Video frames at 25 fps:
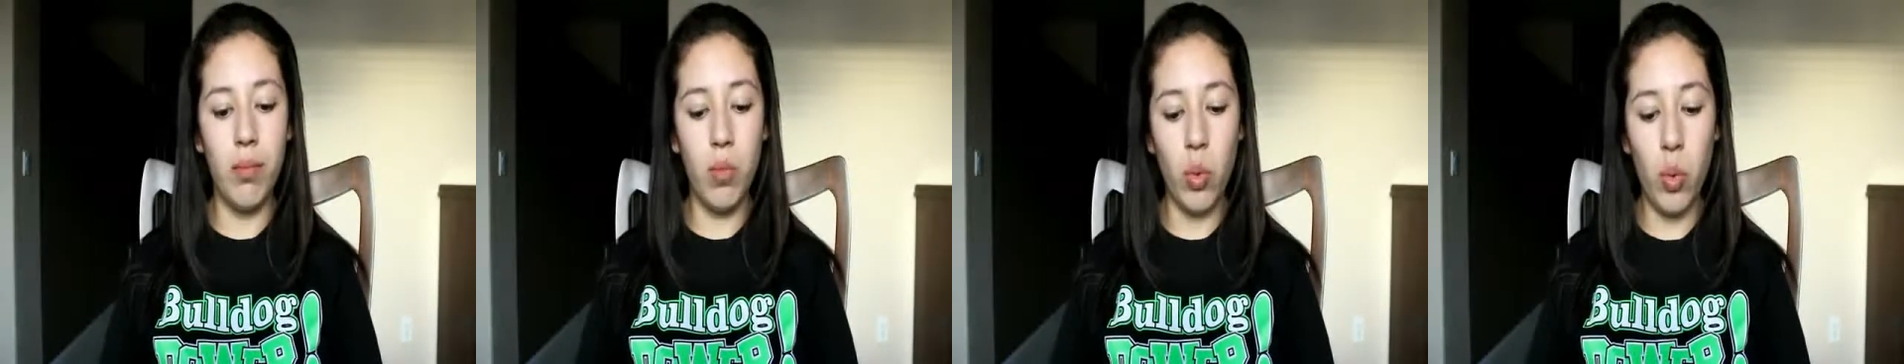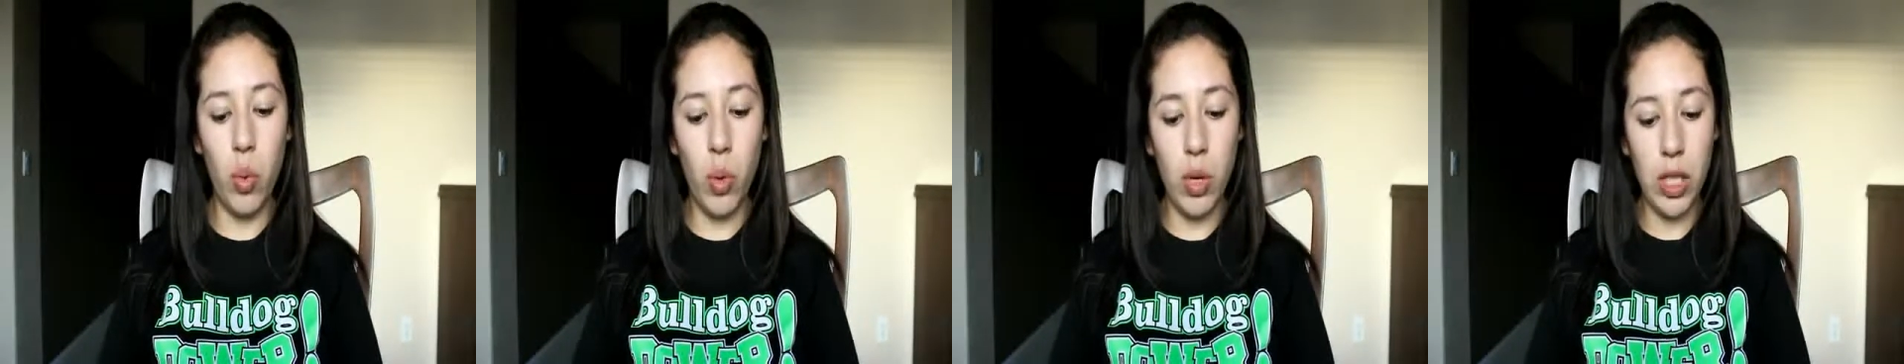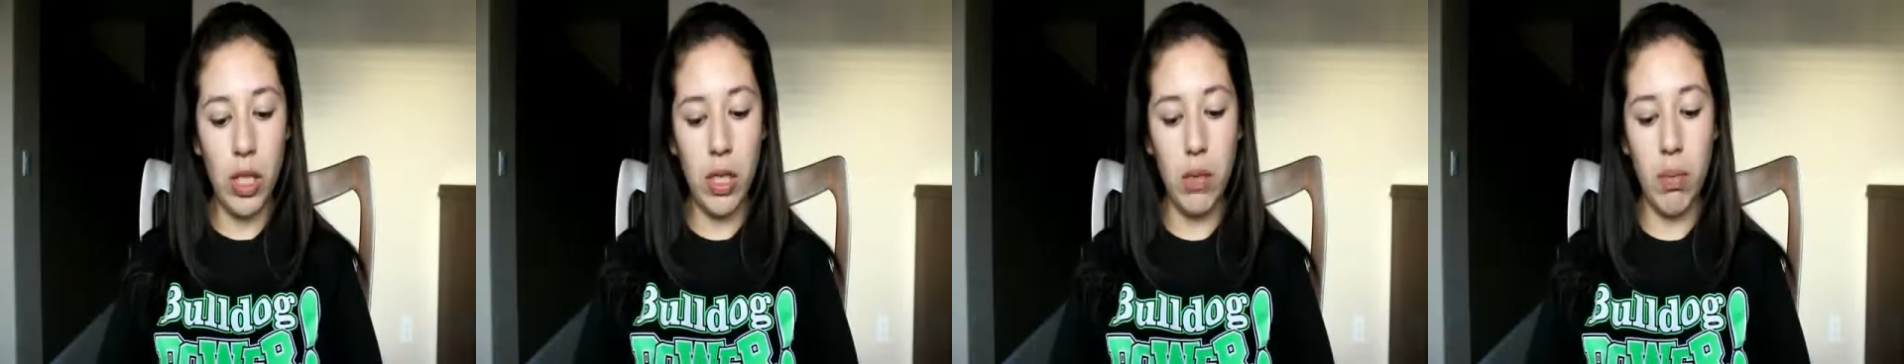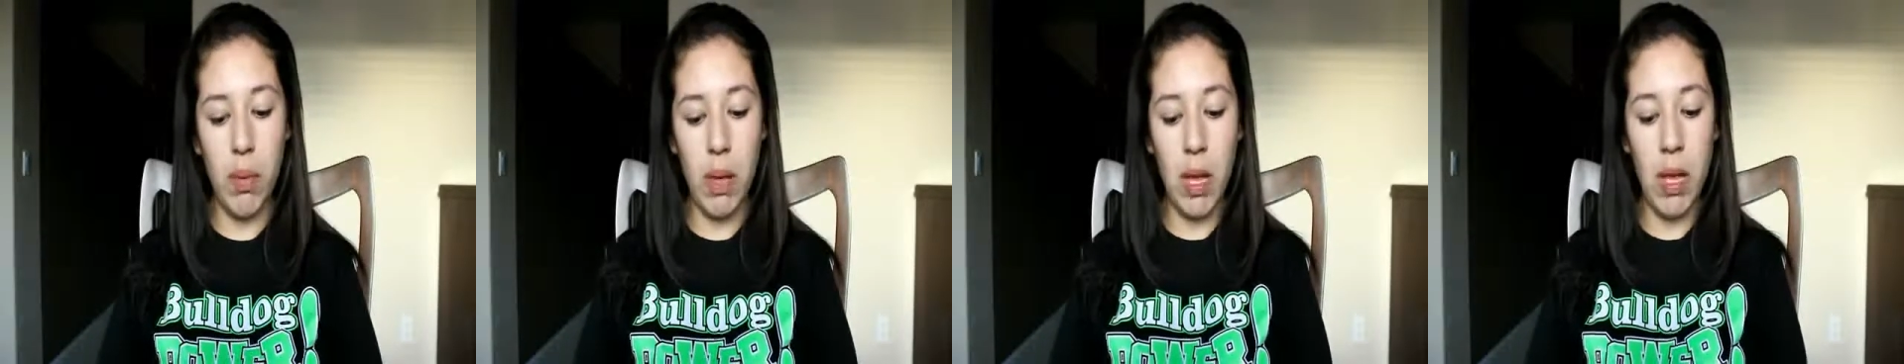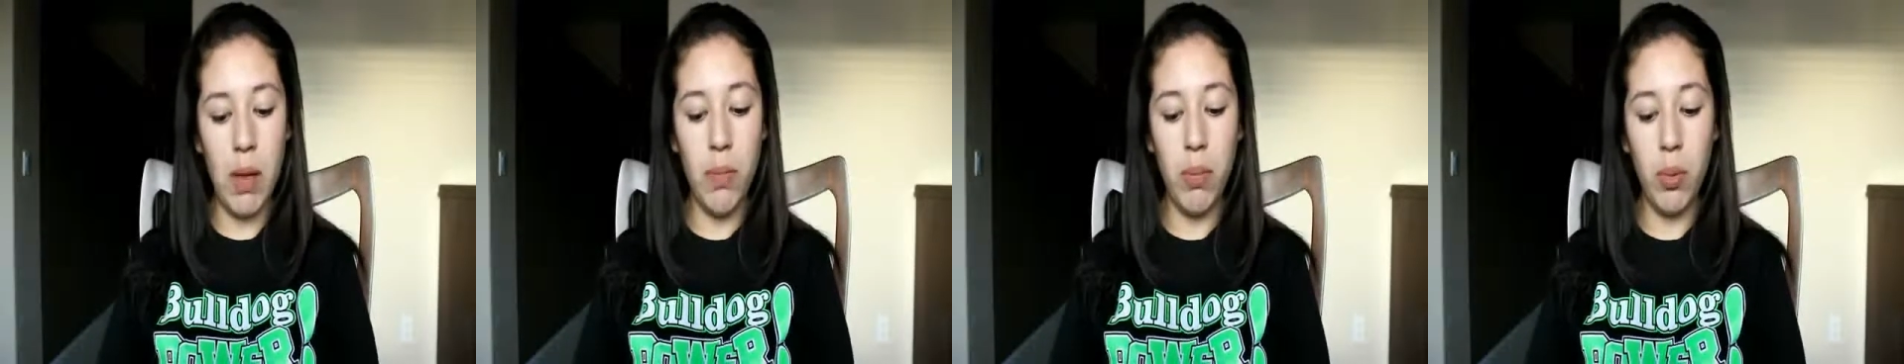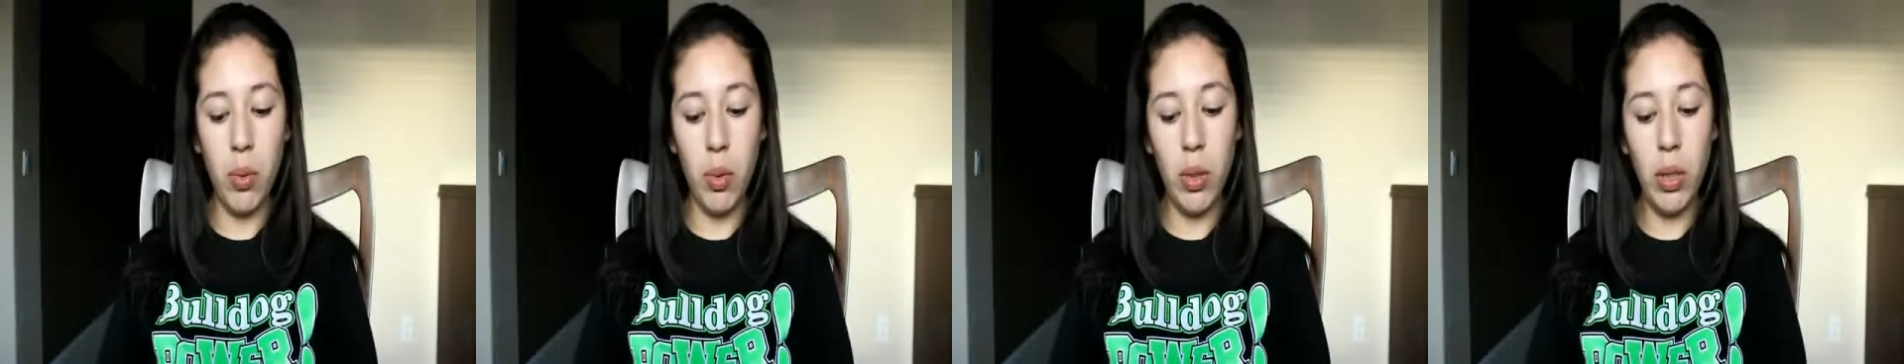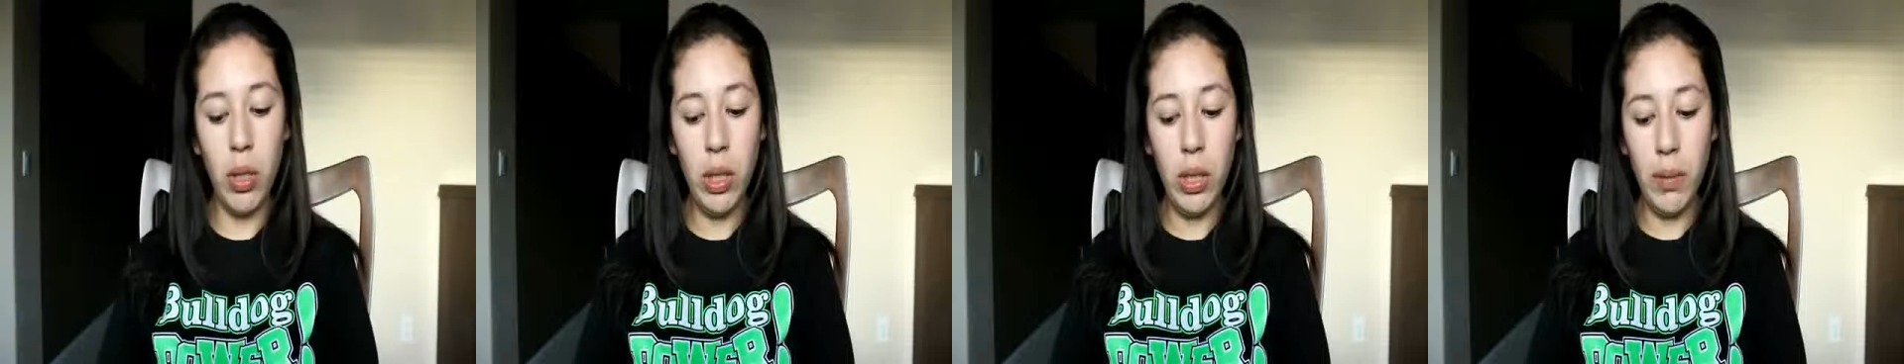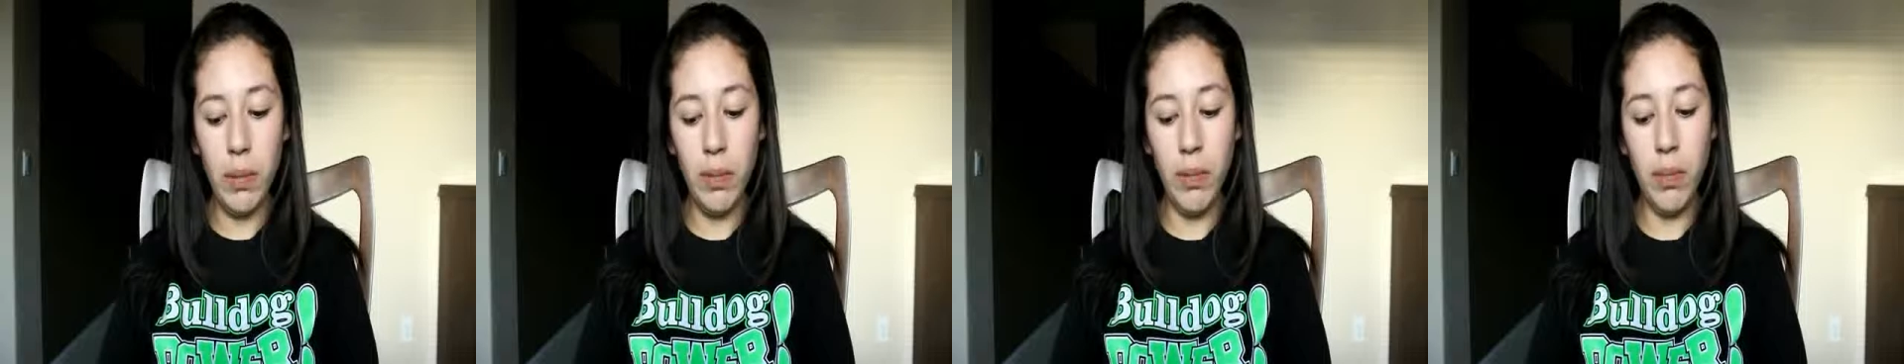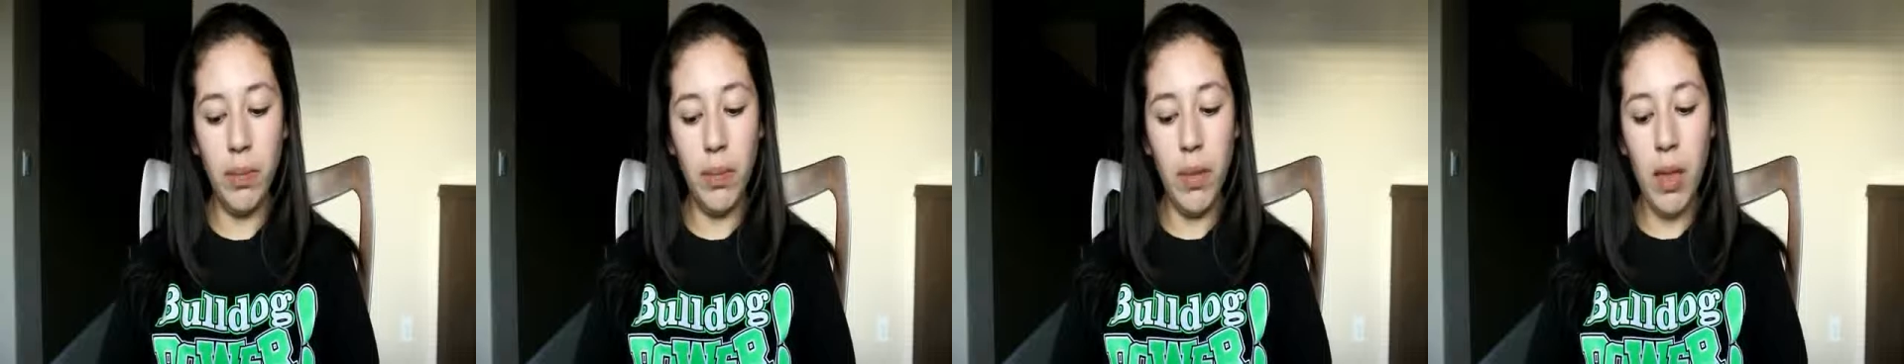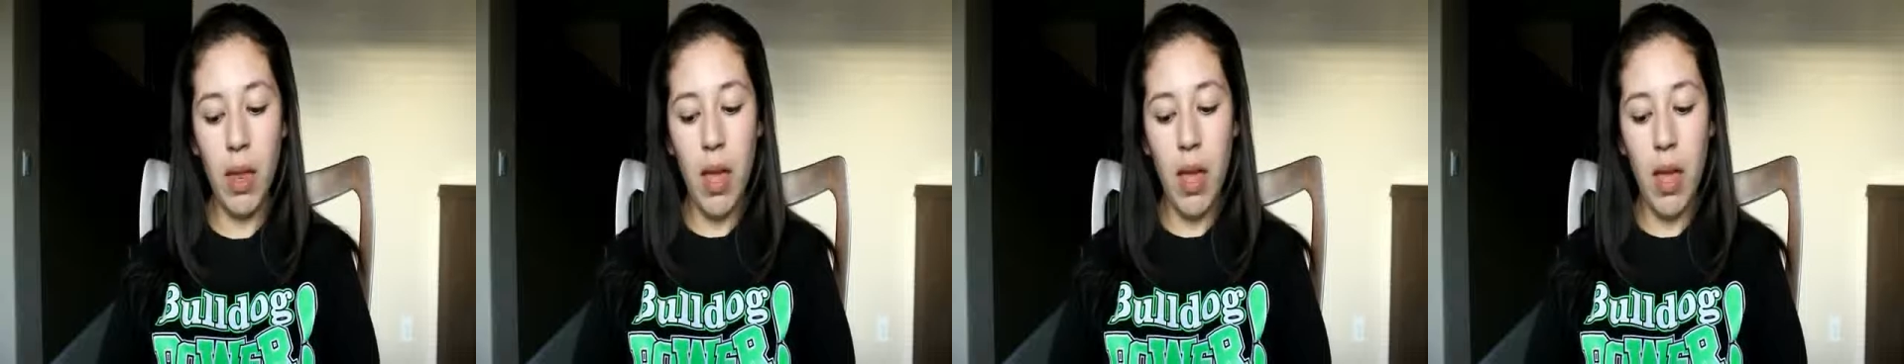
worse people?